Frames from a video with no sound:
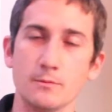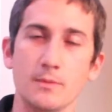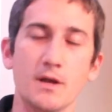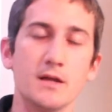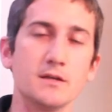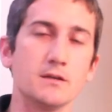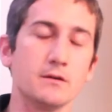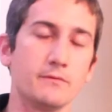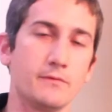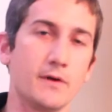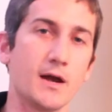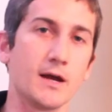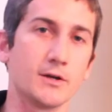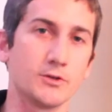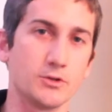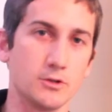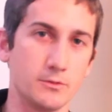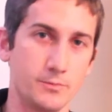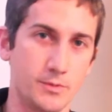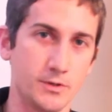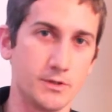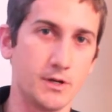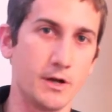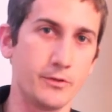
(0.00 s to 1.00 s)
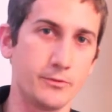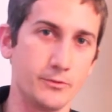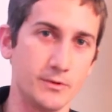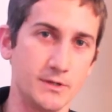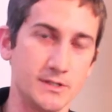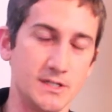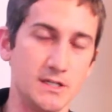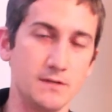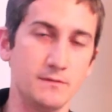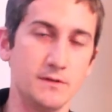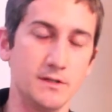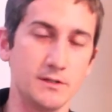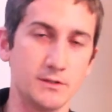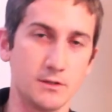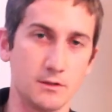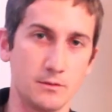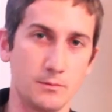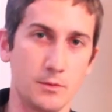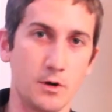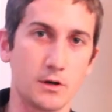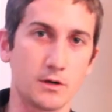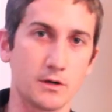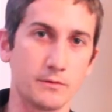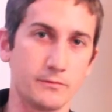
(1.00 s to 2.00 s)
manufacturer put out 3D TVs on
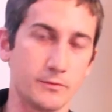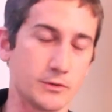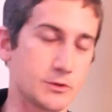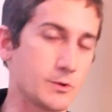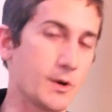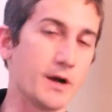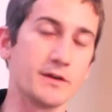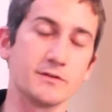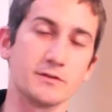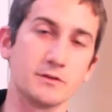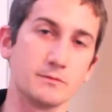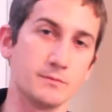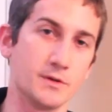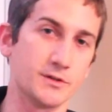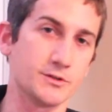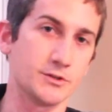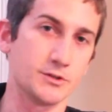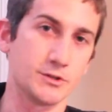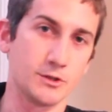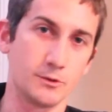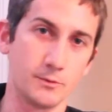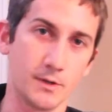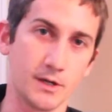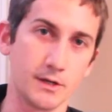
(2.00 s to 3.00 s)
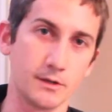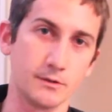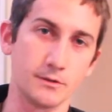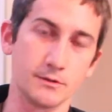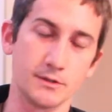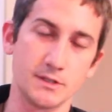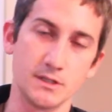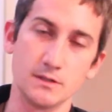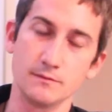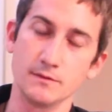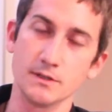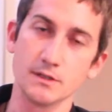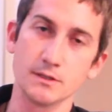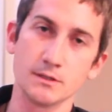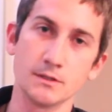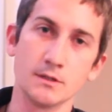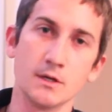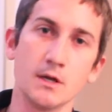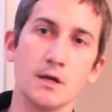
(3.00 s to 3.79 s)
the market for twice as much as their regular TVs.